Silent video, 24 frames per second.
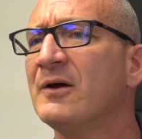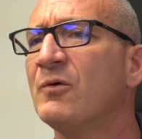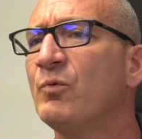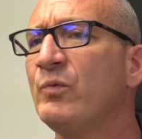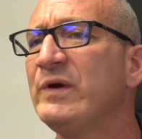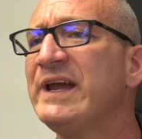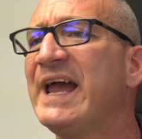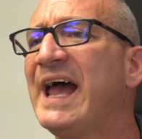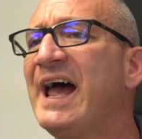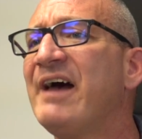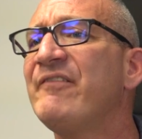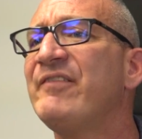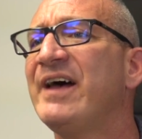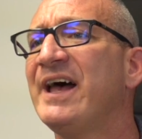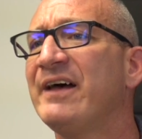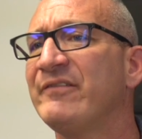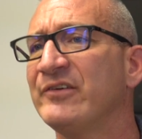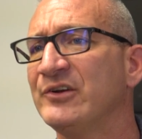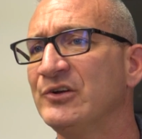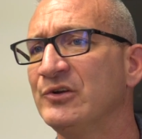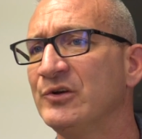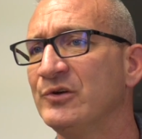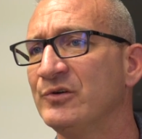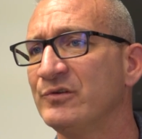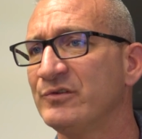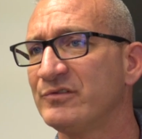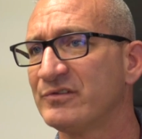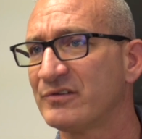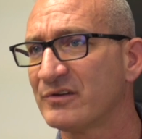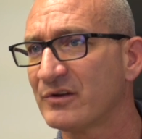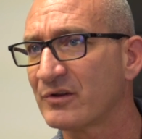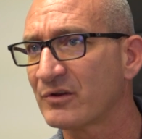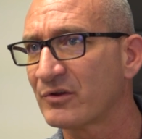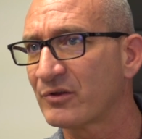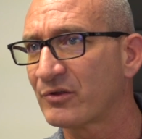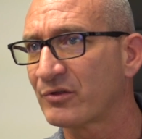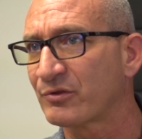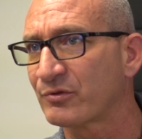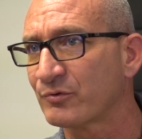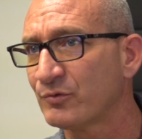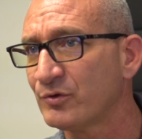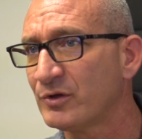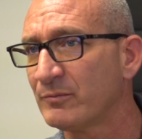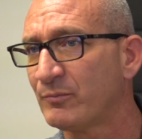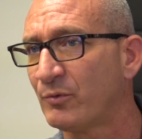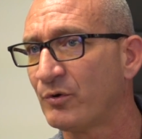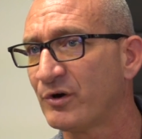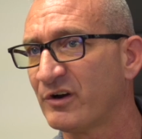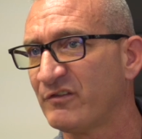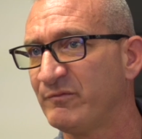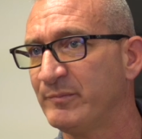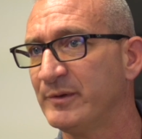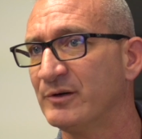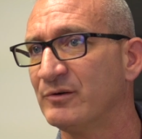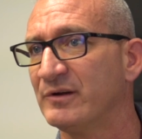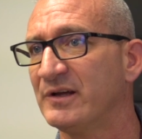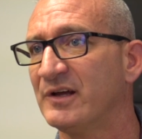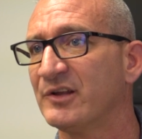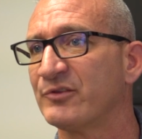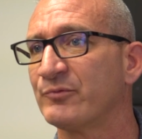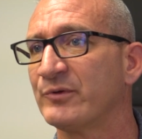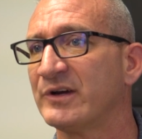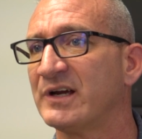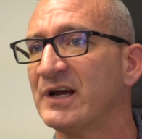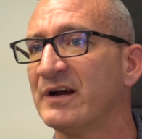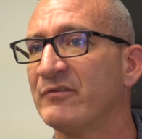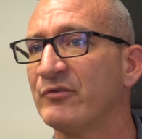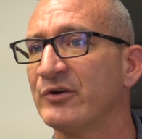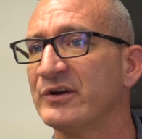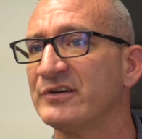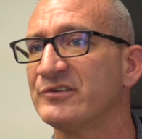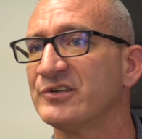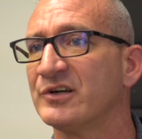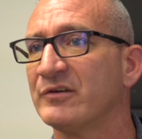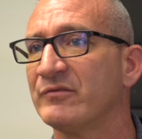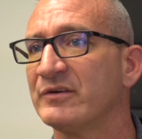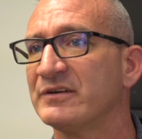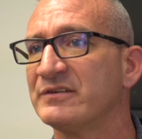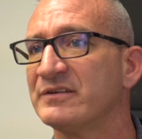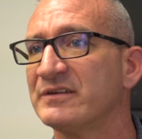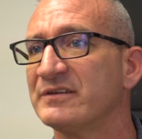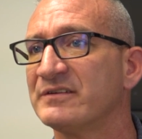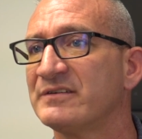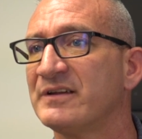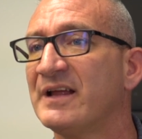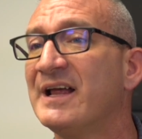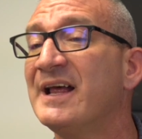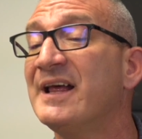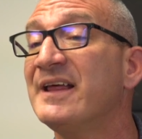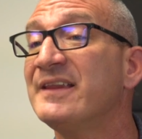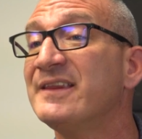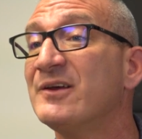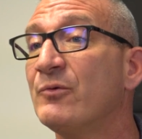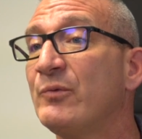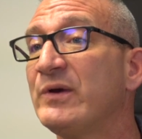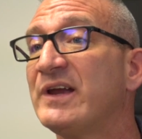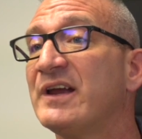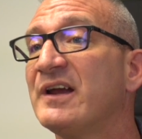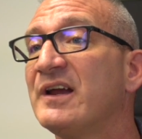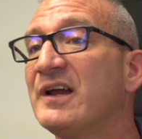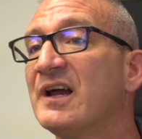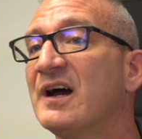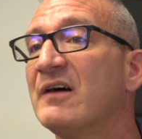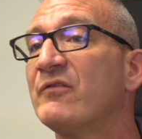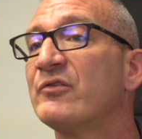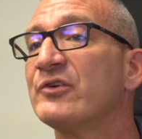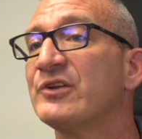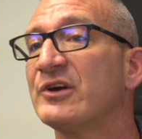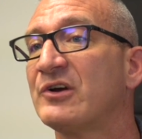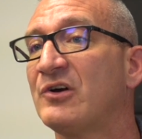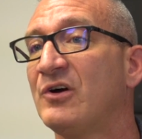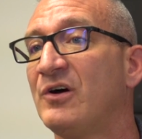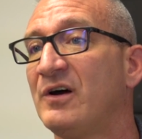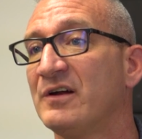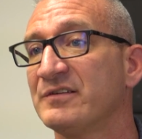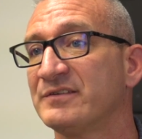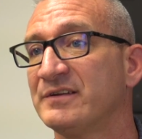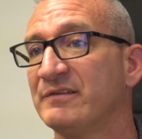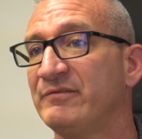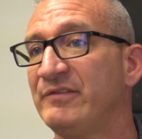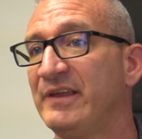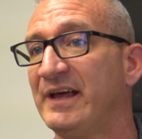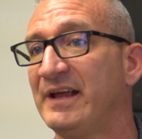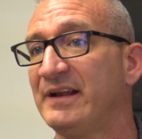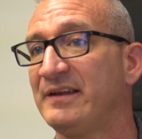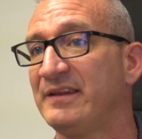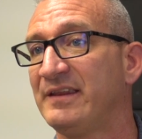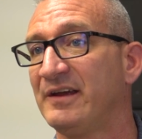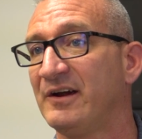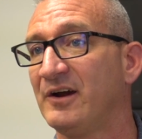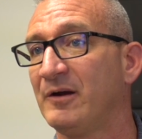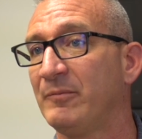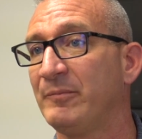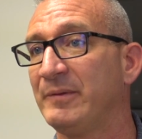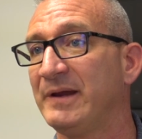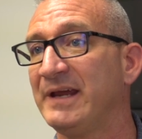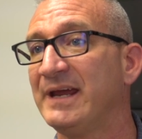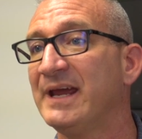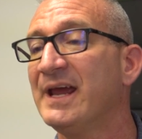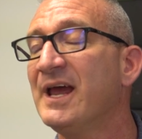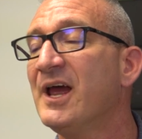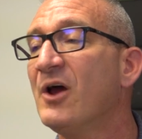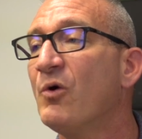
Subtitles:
We have avenues through the Board of Mental Health Recovery Services that we can cover the cost of that therapy.